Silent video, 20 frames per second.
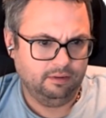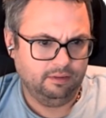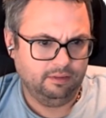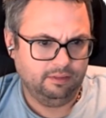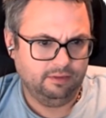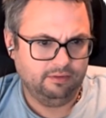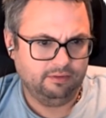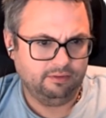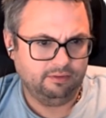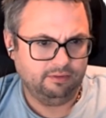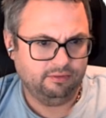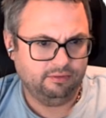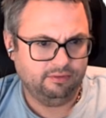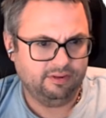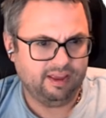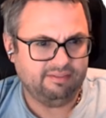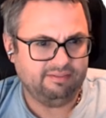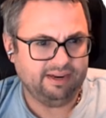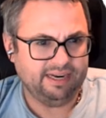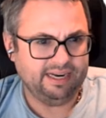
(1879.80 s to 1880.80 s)
These are
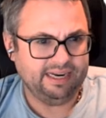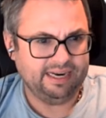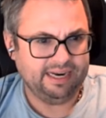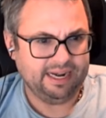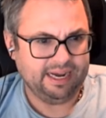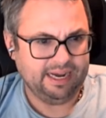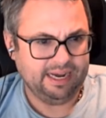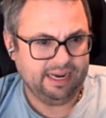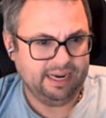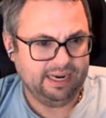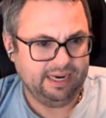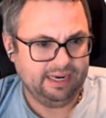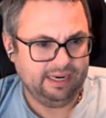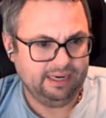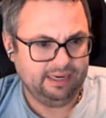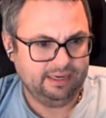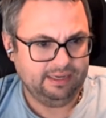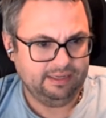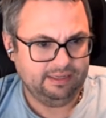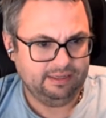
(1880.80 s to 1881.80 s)
7 and
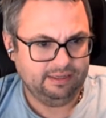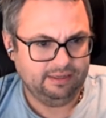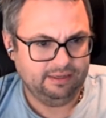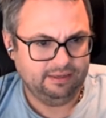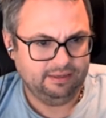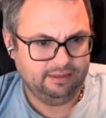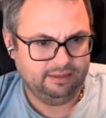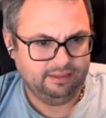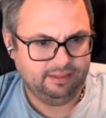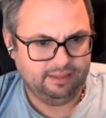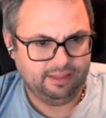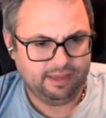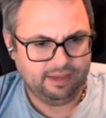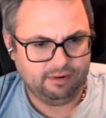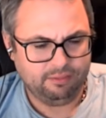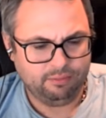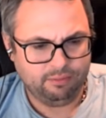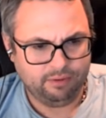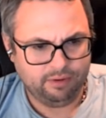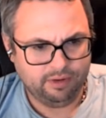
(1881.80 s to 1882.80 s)
9 in
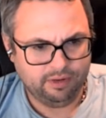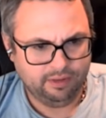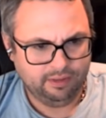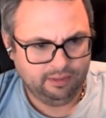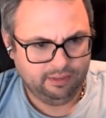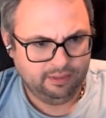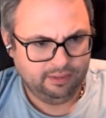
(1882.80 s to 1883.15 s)
that order.